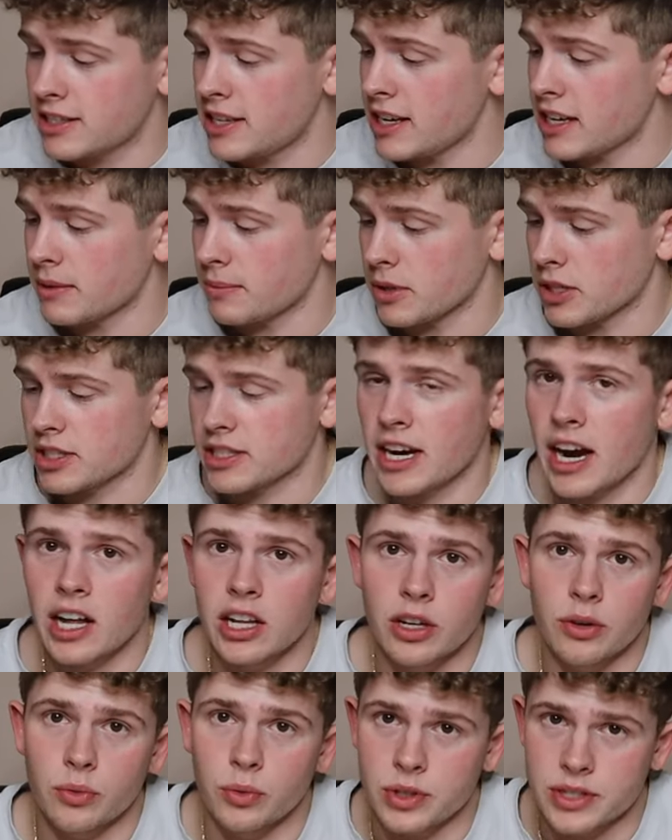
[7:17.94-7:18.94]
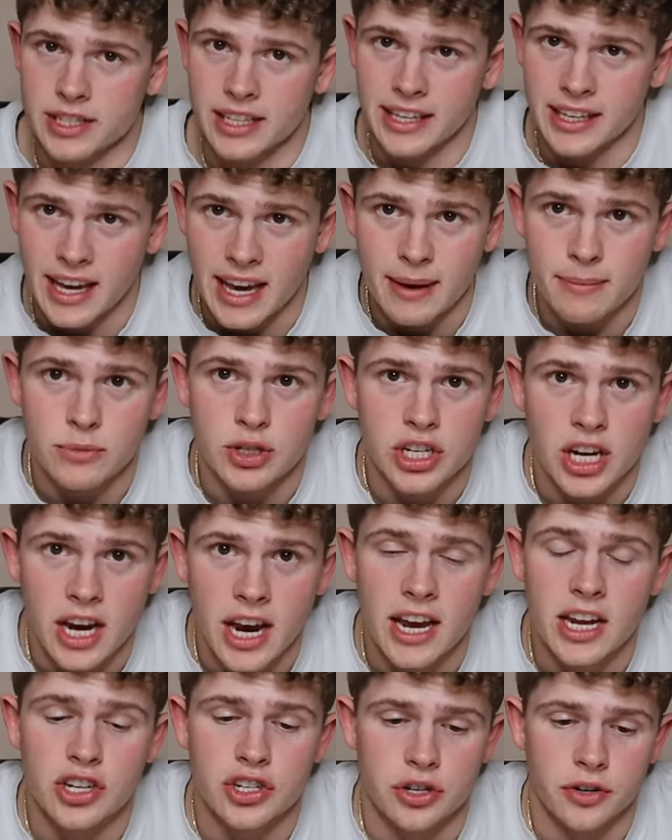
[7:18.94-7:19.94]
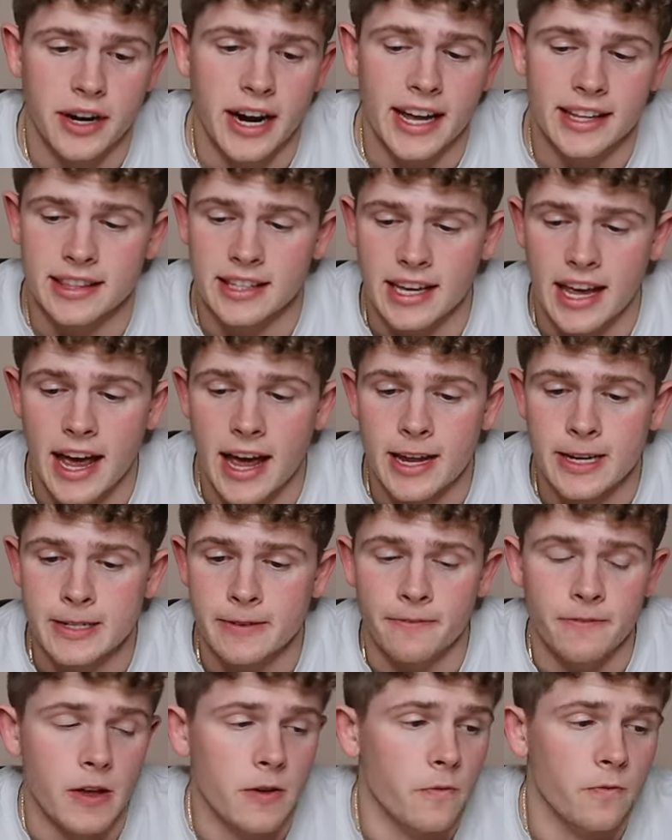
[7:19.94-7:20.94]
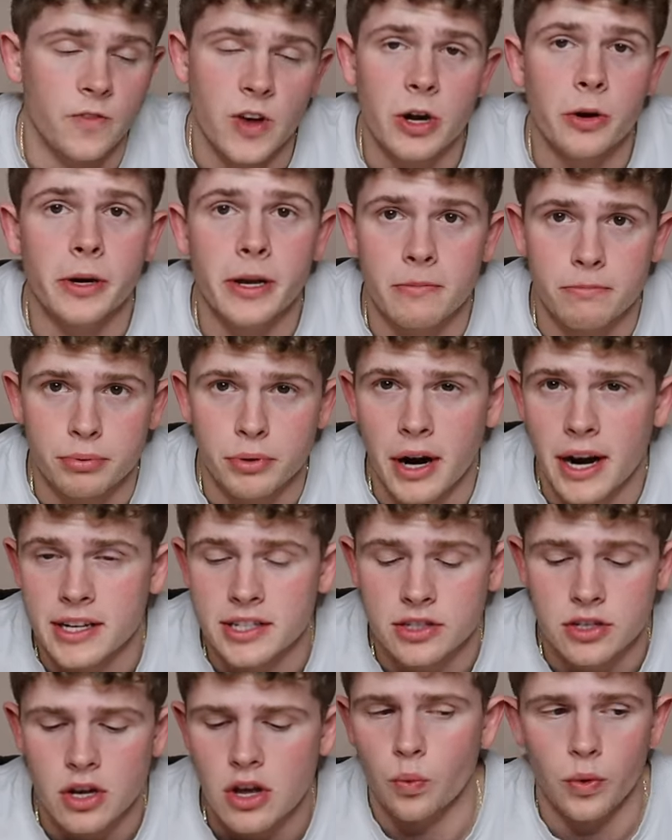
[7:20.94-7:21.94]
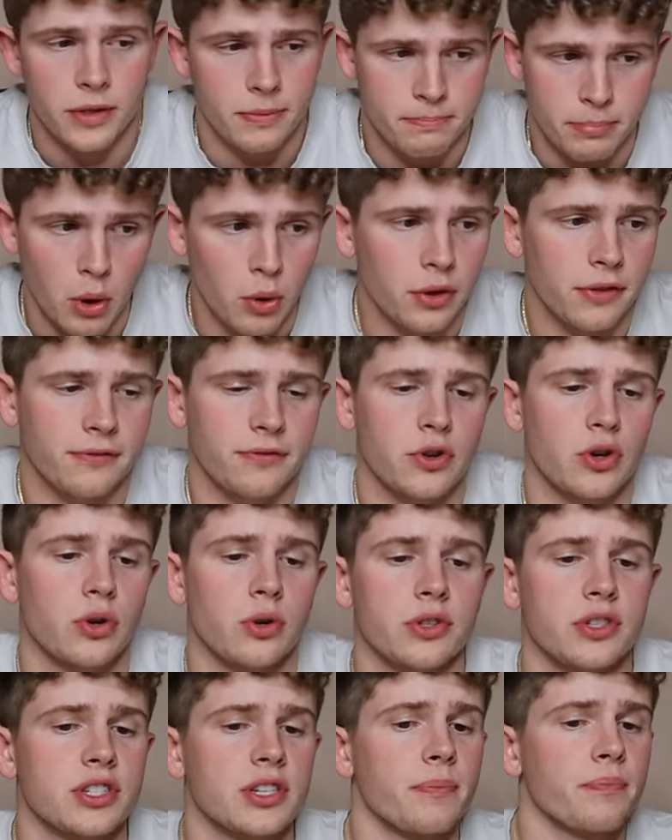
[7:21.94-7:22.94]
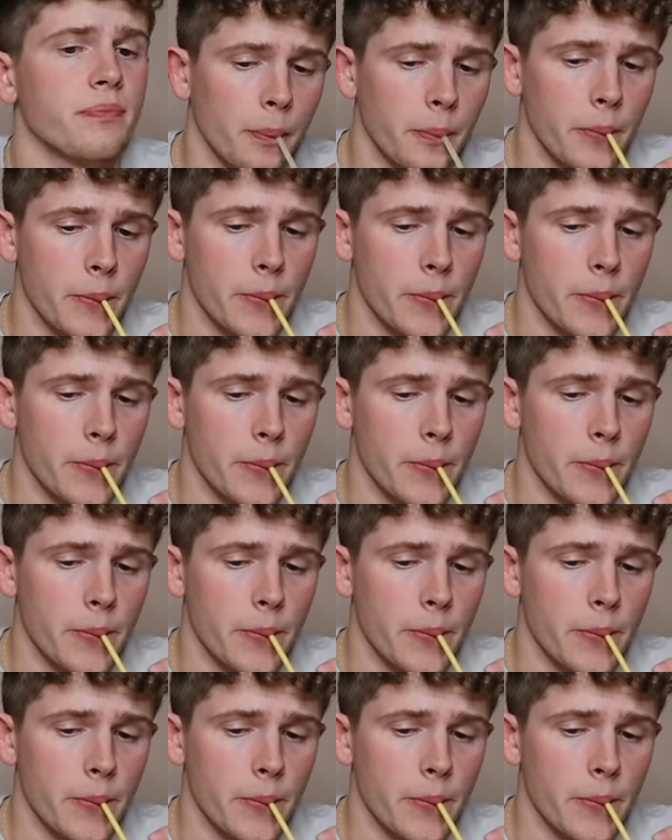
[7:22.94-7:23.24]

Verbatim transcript: tikka masala was the game changer at the end. Very impressed with both foods.